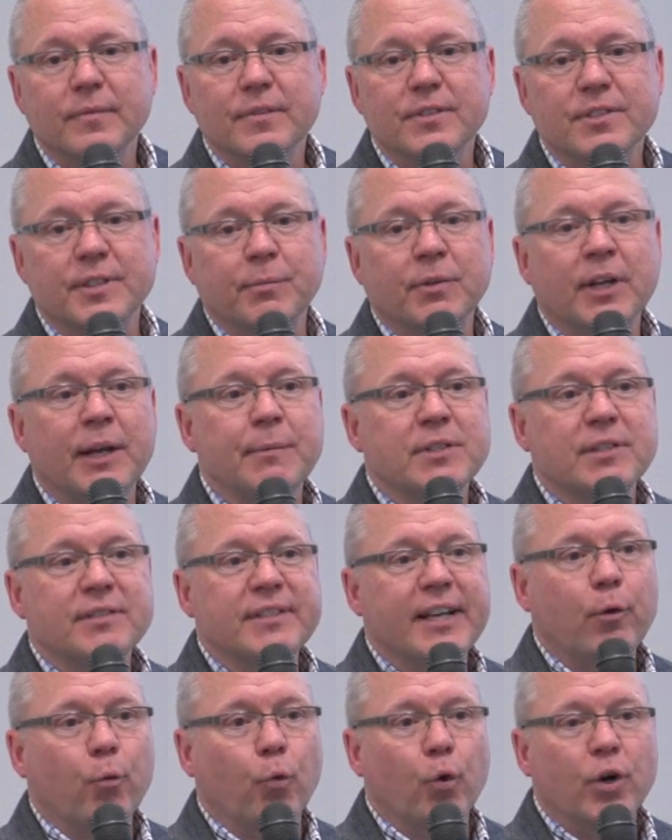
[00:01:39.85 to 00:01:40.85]
Sometimes it's
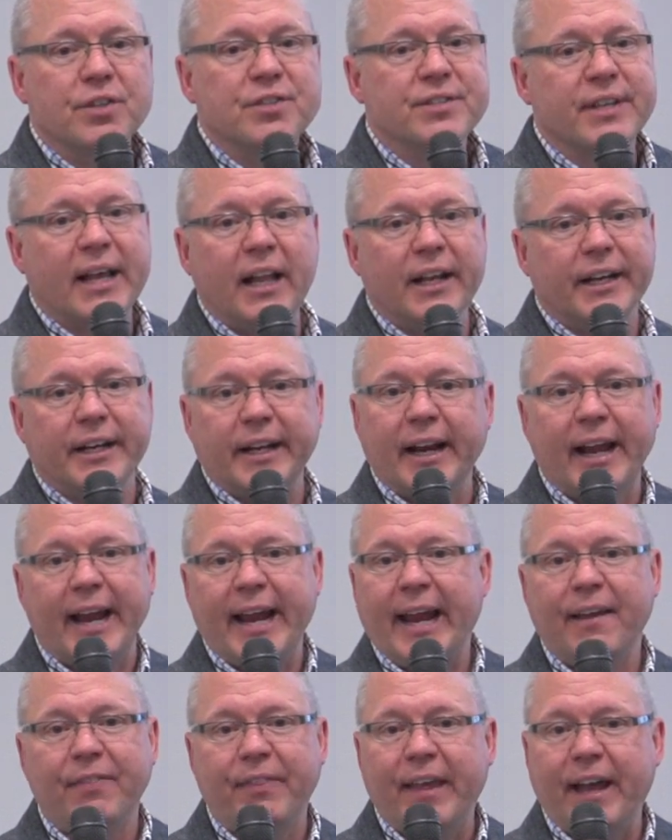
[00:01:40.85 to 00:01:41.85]
that word salad, and I
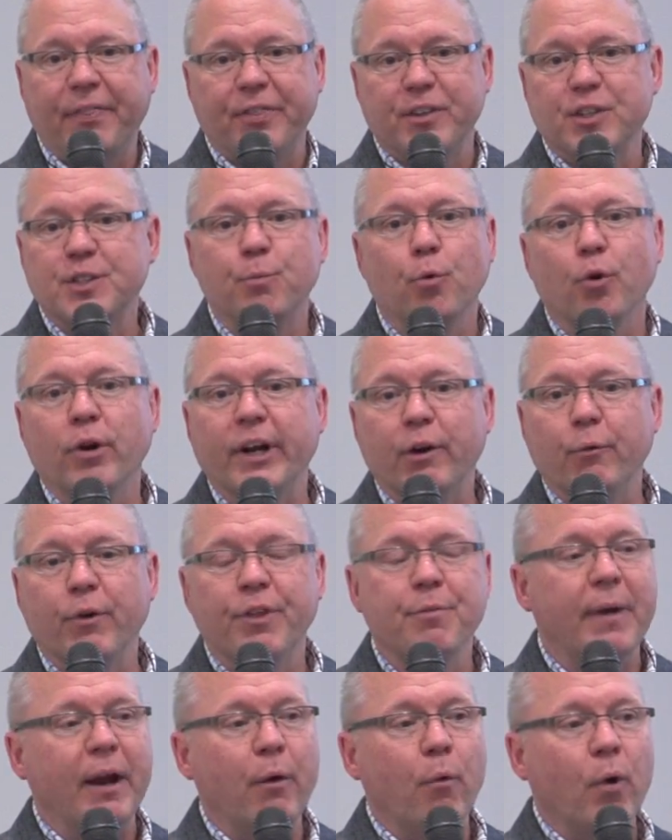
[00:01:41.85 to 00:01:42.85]
had that this morning
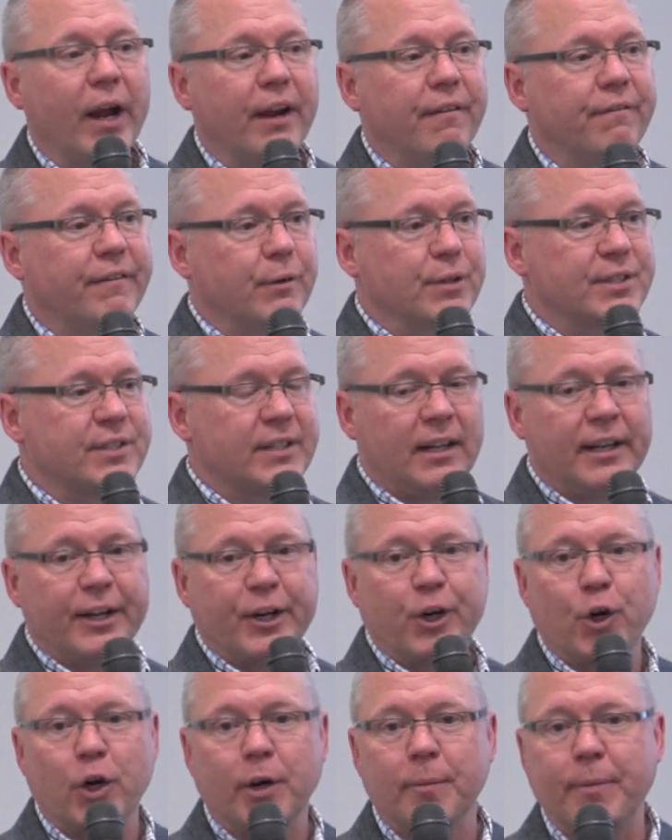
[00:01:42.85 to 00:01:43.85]
with my wife. I was
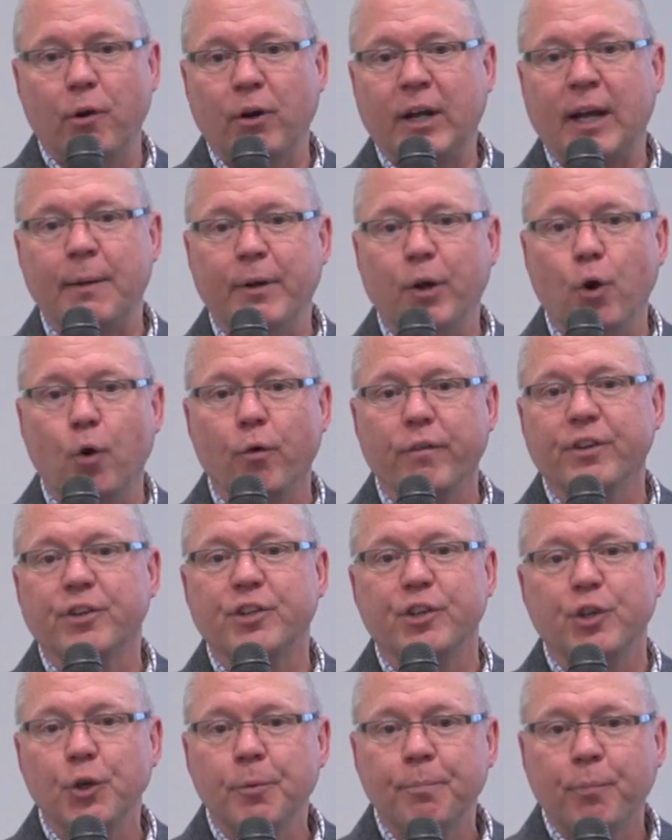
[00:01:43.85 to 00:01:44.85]
telling her about coming over
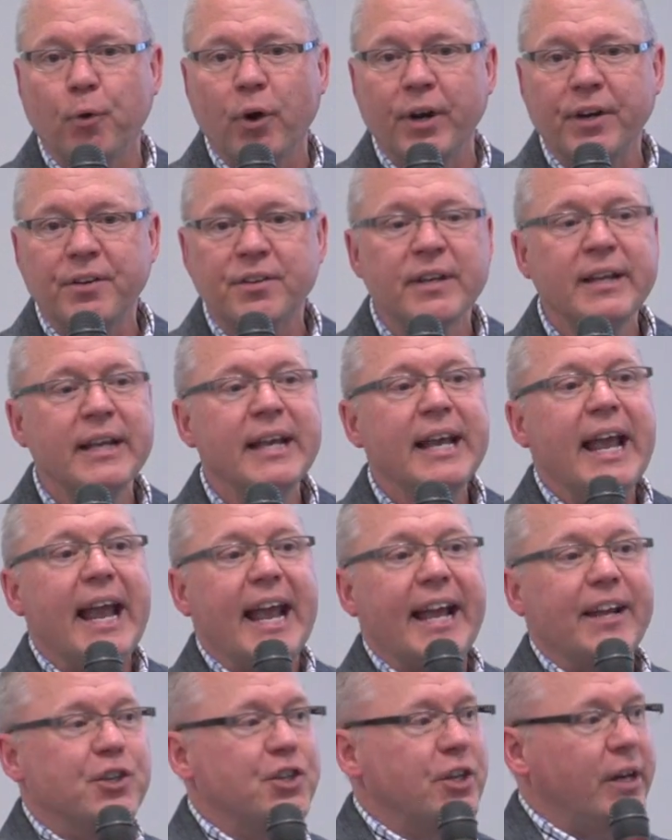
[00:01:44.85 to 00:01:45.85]
to Newport,
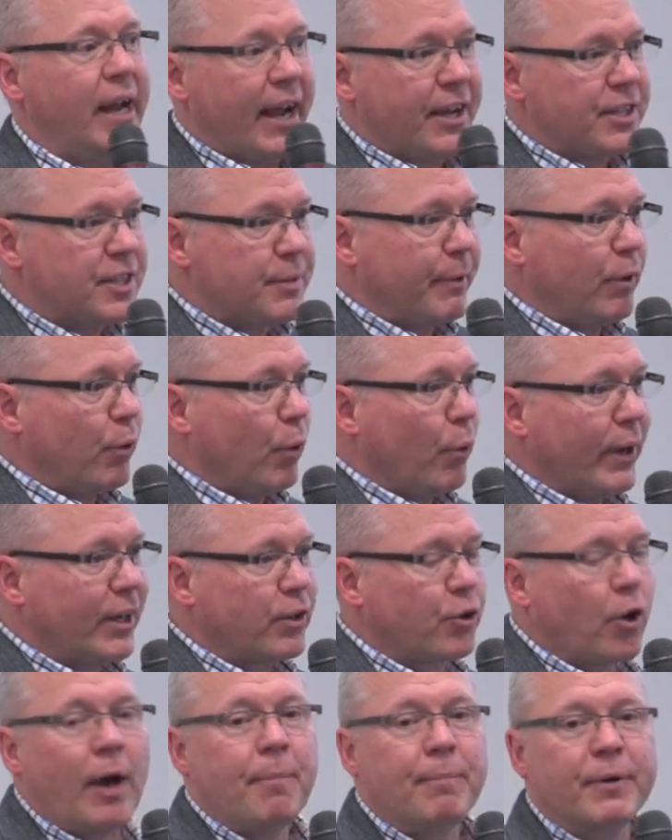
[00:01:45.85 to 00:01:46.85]
and she asked, well,
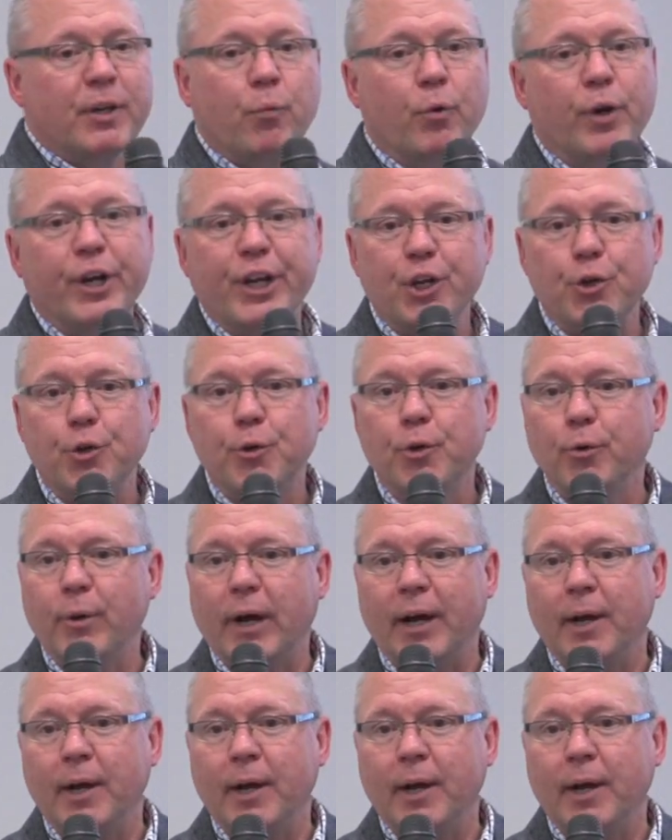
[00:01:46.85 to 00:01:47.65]
what topic were you